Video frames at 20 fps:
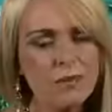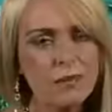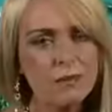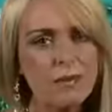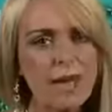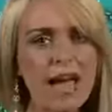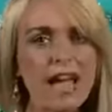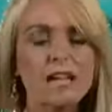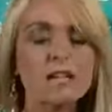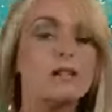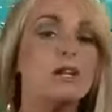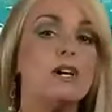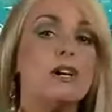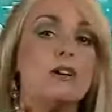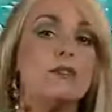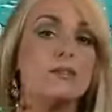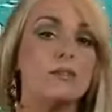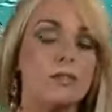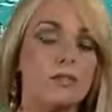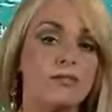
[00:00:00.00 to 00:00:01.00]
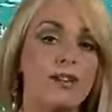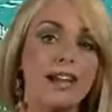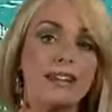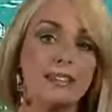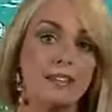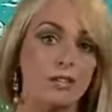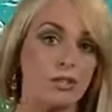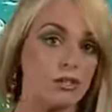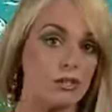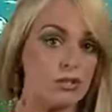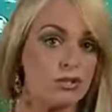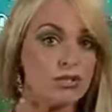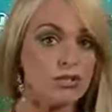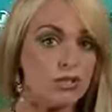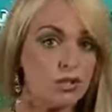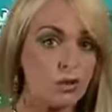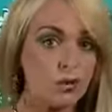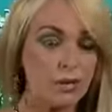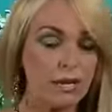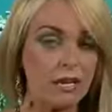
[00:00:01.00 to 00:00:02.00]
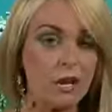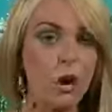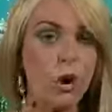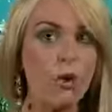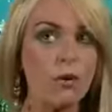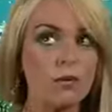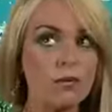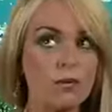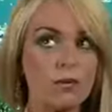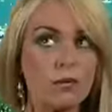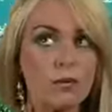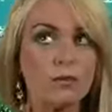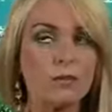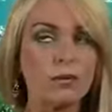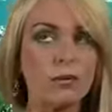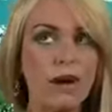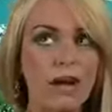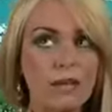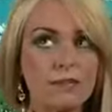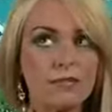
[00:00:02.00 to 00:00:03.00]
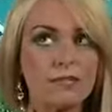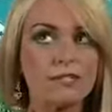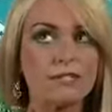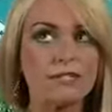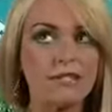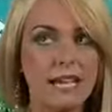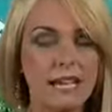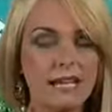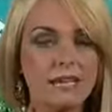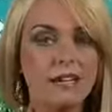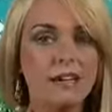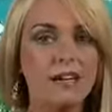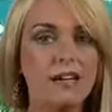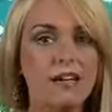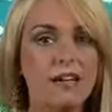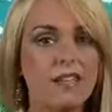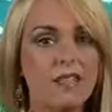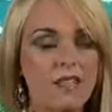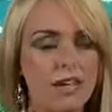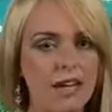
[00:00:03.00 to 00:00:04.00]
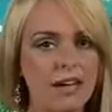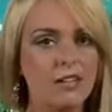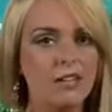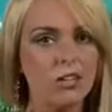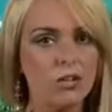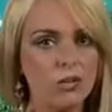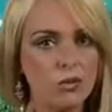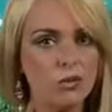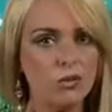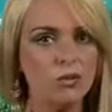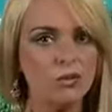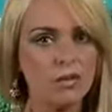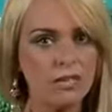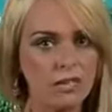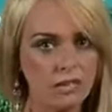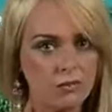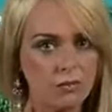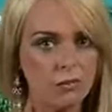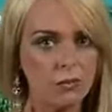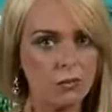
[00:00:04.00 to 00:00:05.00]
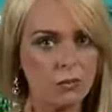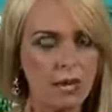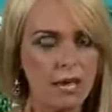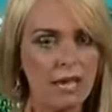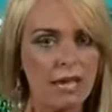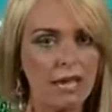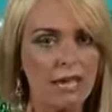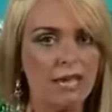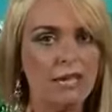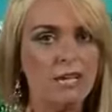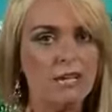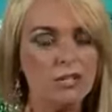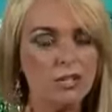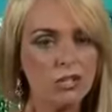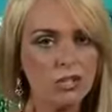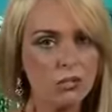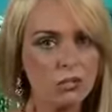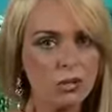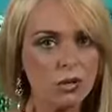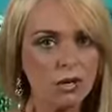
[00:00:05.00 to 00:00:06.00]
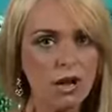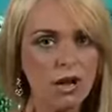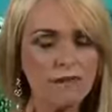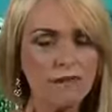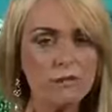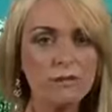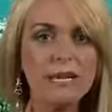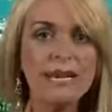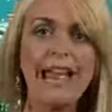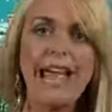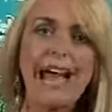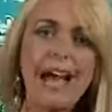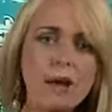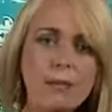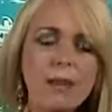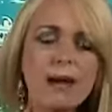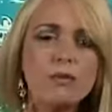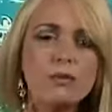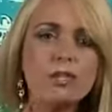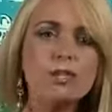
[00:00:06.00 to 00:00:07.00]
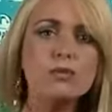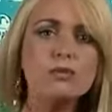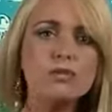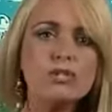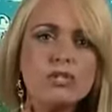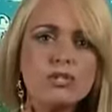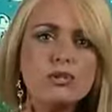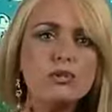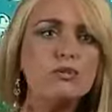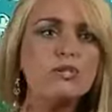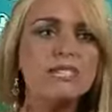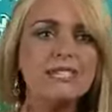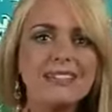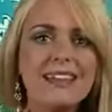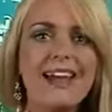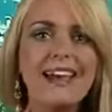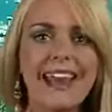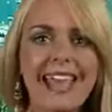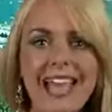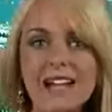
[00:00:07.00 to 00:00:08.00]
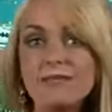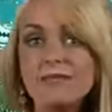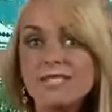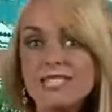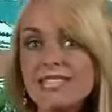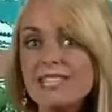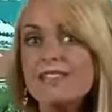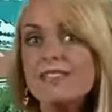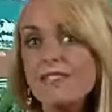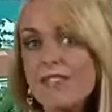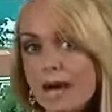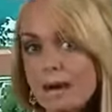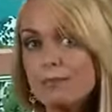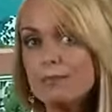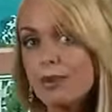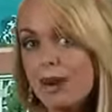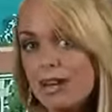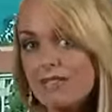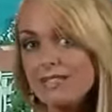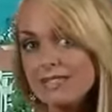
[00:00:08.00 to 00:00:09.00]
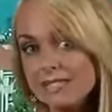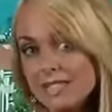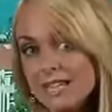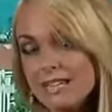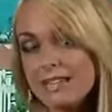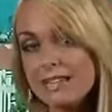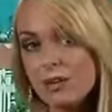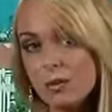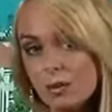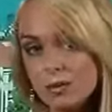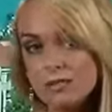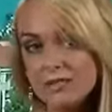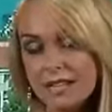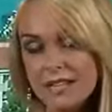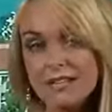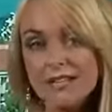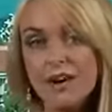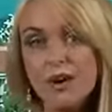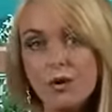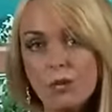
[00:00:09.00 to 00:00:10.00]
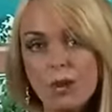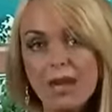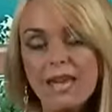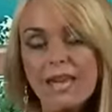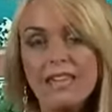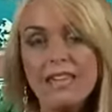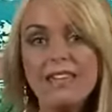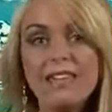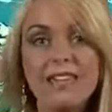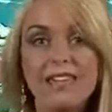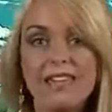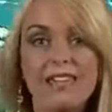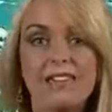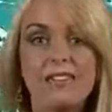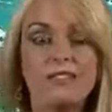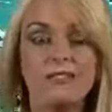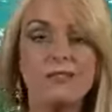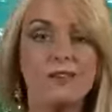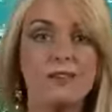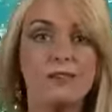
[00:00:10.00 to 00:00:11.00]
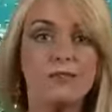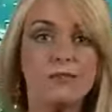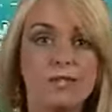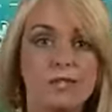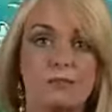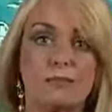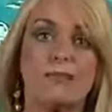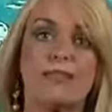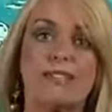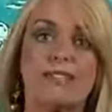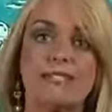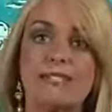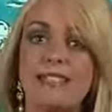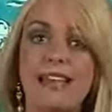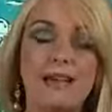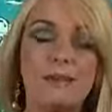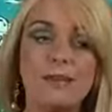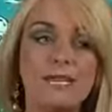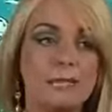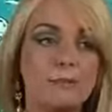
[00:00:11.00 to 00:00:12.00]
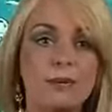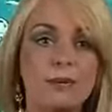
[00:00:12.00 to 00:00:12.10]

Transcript: on the back for the fact that you're suing over the private data that you've given away to the government, how about you sue to not have to give that private data, data away in the very first place? That makes